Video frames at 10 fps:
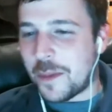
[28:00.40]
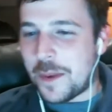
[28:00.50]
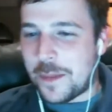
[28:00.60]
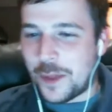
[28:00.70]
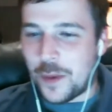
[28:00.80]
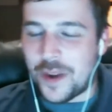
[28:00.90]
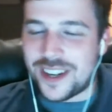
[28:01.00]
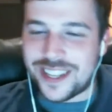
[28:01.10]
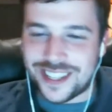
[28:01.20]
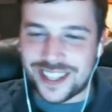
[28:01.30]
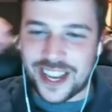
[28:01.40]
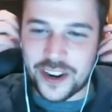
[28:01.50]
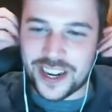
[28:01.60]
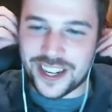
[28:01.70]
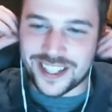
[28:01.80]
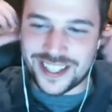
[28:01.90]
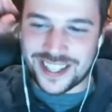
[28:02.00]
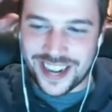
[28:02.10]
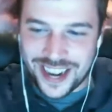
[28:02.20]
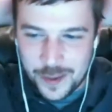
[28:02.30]
the people that watch this later can
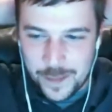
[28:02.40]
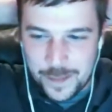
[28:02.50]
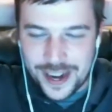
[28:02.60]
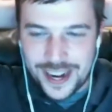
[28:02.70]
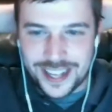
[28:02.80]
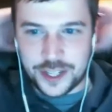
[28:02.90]
see it, but it is